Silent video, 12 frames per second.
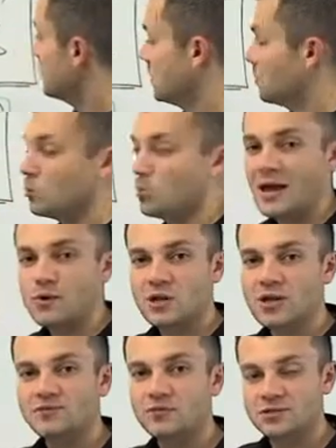they will buy
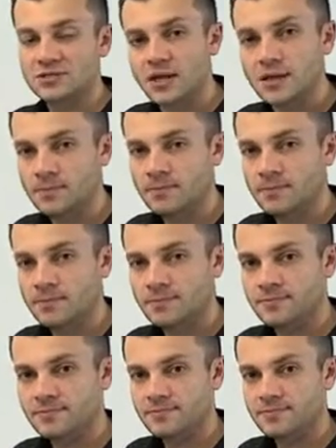whatever you tell them,
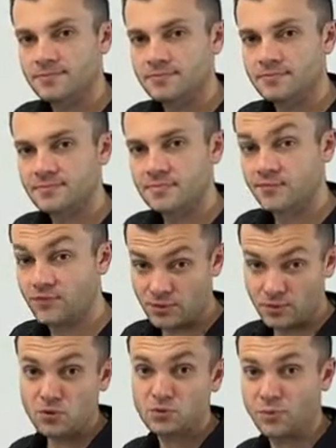for
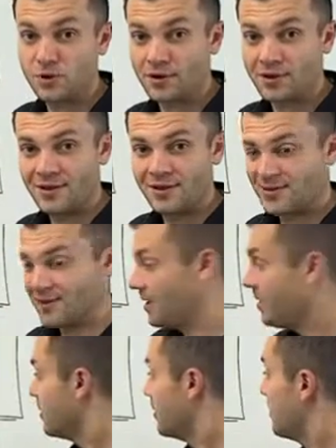the most part,
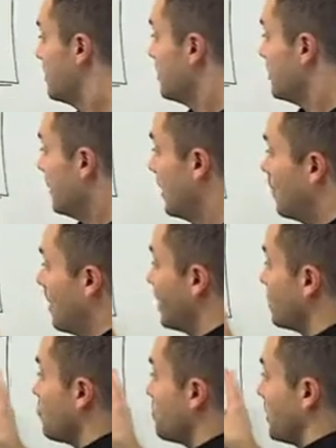okay? Now, I
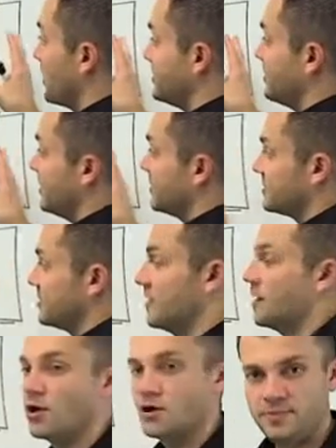can replace this in
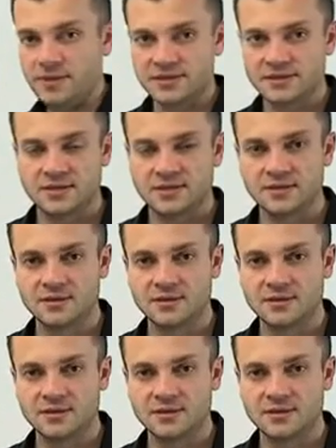a heartbeat.